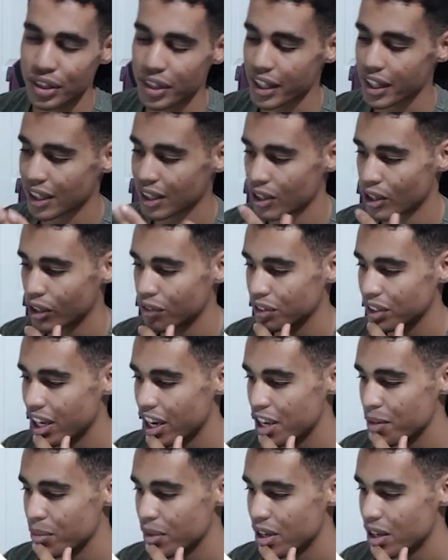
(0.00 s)
take a lot of
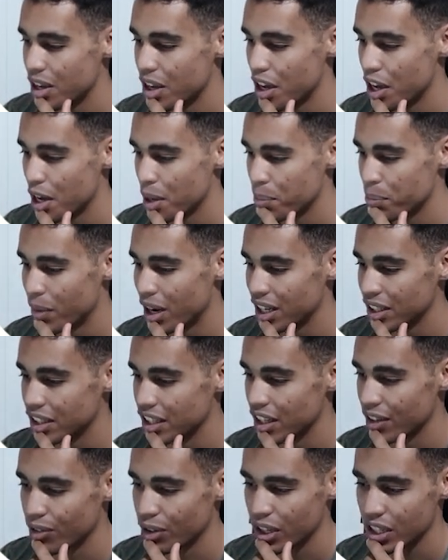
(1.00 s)
time. But
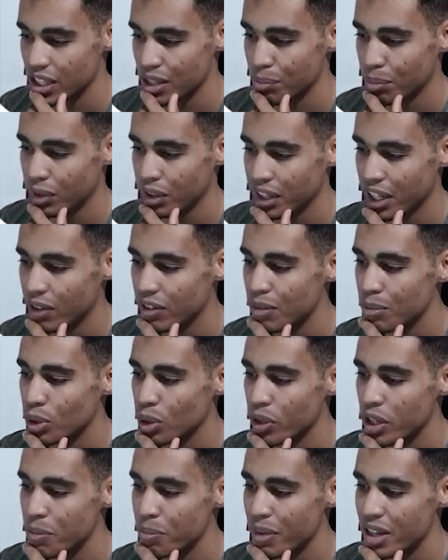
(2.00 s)
yeah, for example, now I'm
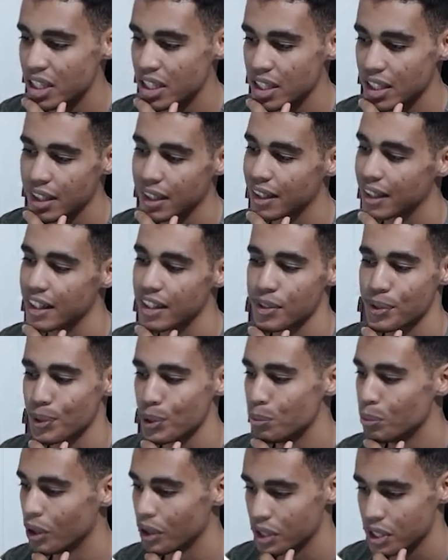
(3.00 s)
doing basically 2
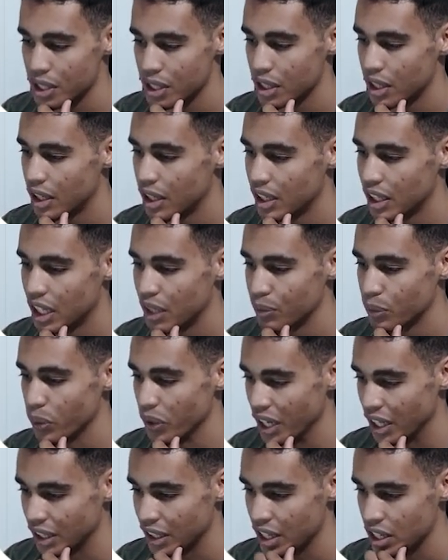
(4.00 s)
months. I'm
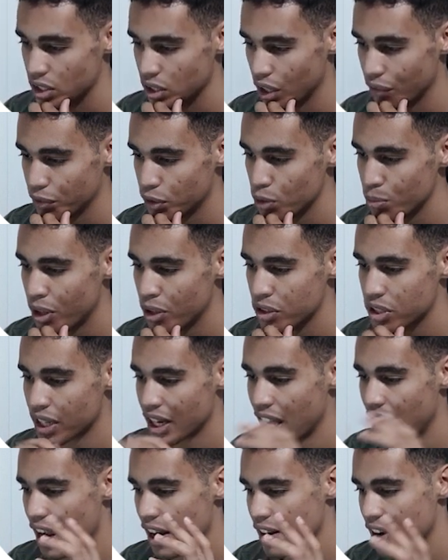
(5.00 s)
doing a test of 2 months.
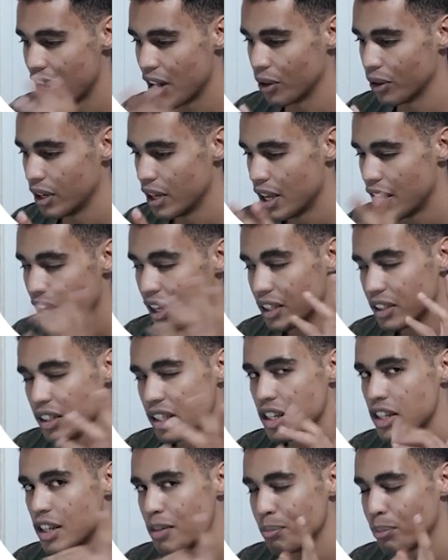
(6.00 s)
And now,
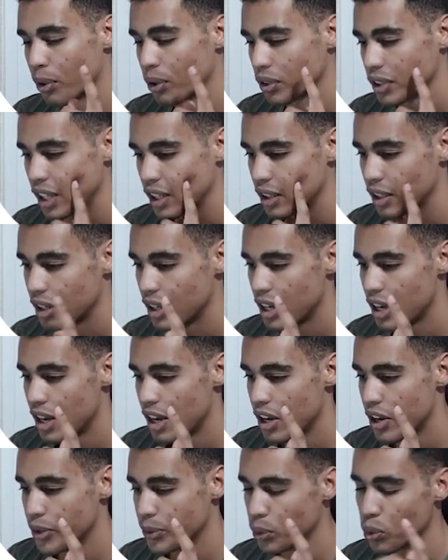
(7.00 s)
this is important.
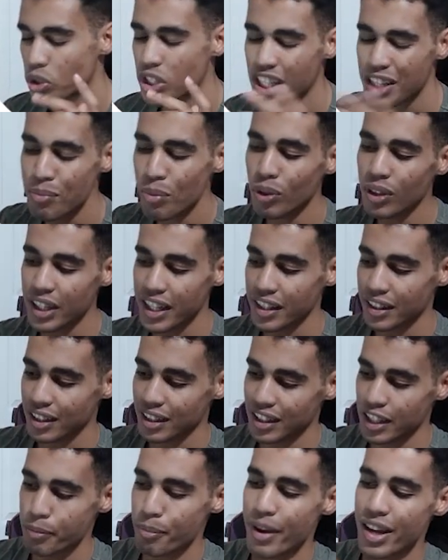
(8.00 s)
To simulate
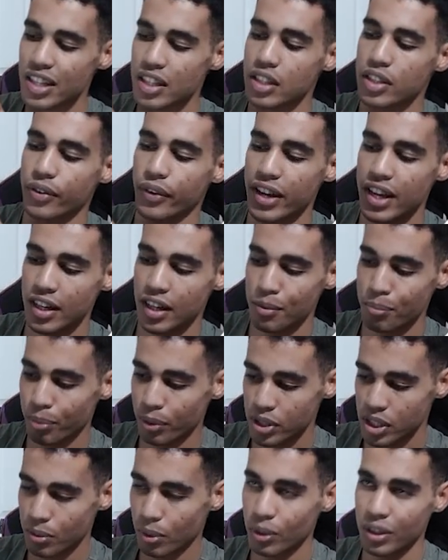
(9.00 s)
the best trading
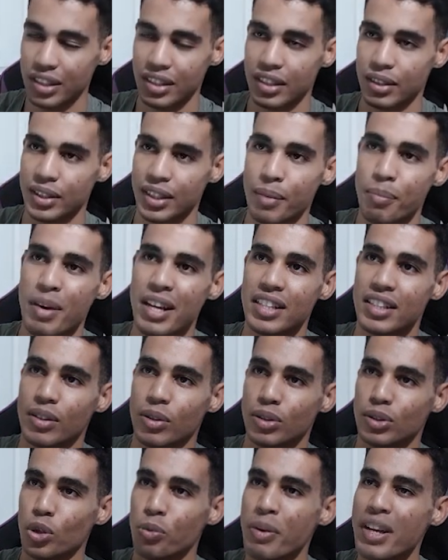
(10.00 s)
possible,
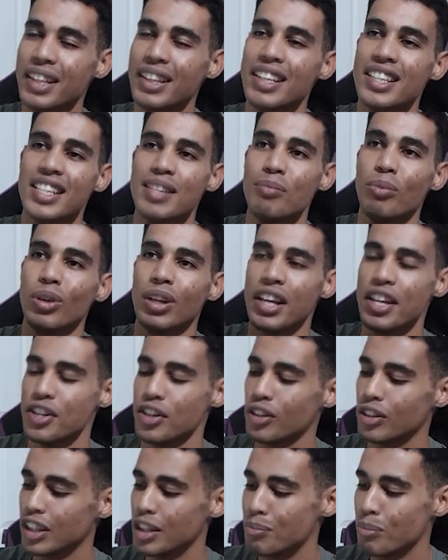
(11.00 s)
to make the
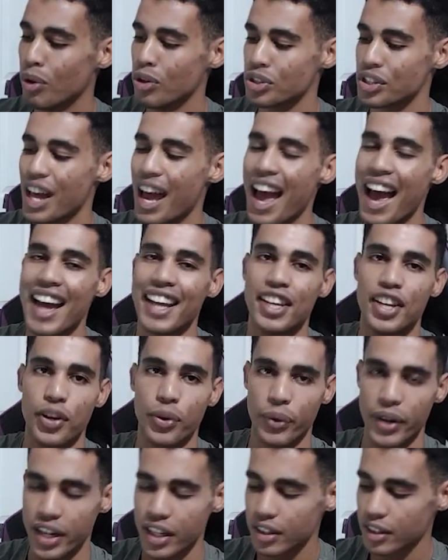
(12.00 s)
simulation the most
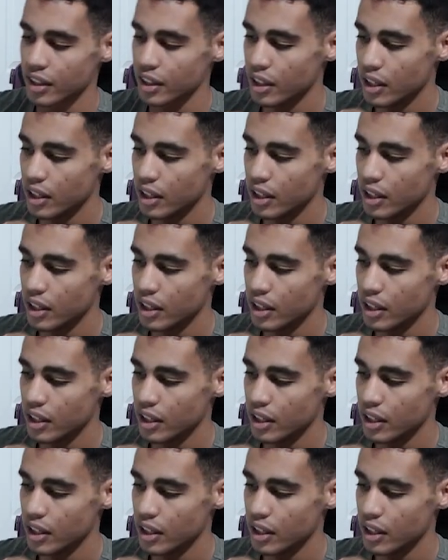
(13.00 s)
accurate,